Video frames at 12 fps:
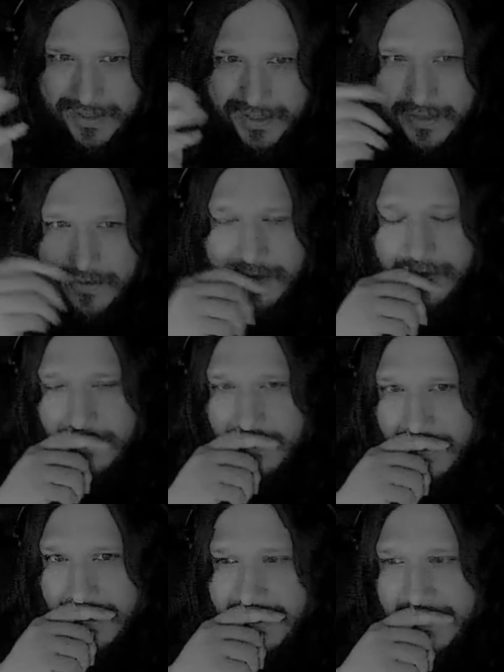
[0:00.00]
together under
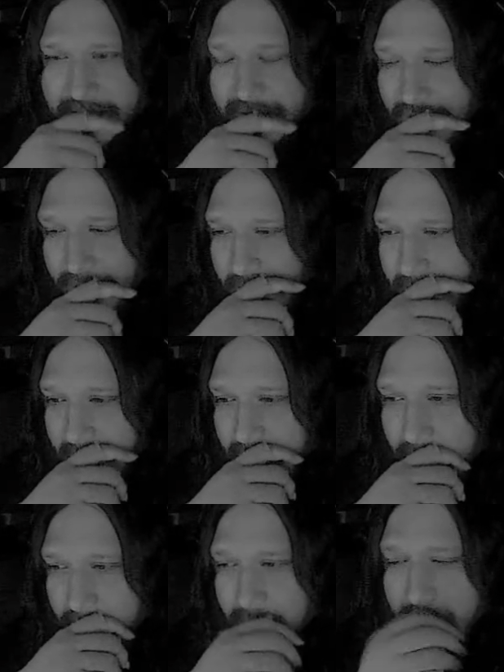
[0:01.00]
like a single banner,
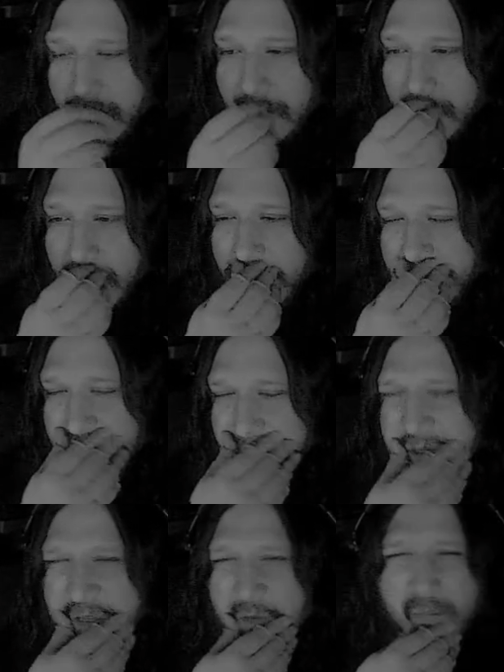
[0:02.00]
it would just
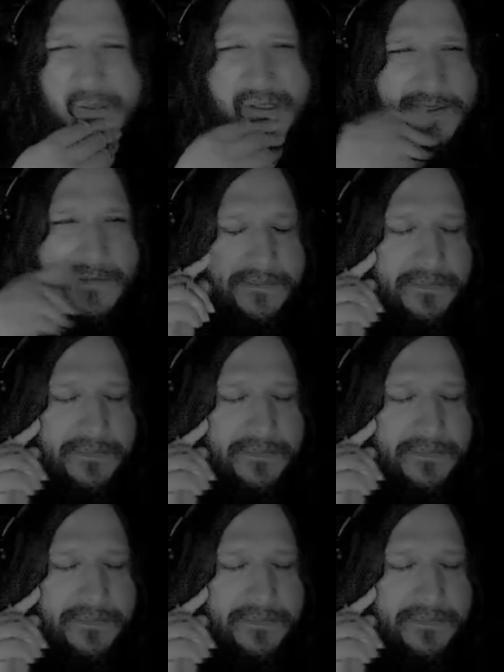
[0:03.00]
be humans.